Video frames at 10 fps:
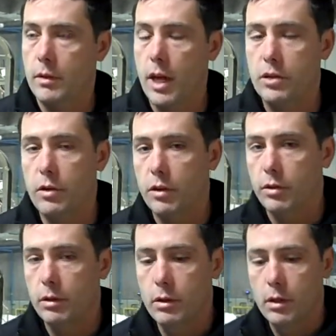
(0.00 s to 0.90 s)
Thanks,
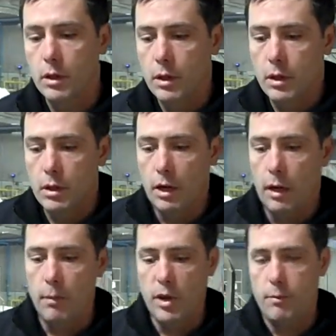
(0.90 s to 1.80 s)
Russell.
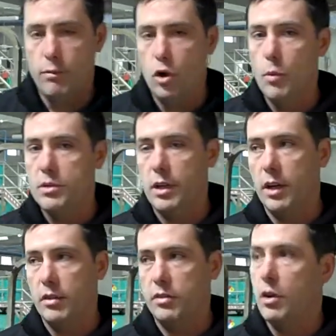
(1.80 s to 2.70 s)
The improvements are
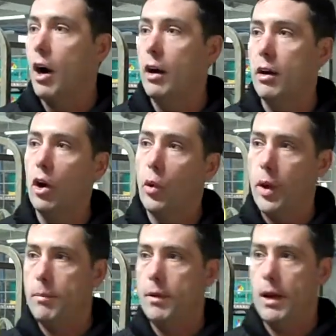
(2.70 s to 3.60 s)
going to start all the
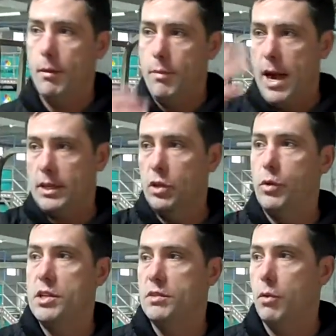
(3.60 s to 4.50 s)
way back to the
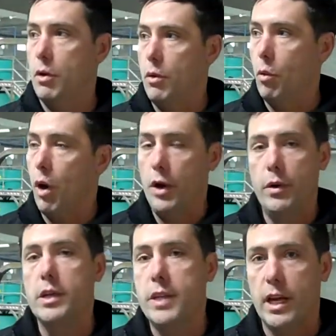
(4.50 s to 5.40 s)
reservoir, the
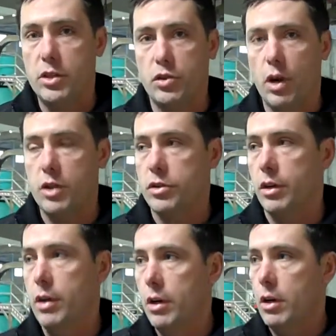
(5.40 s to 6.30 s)
water intake structure.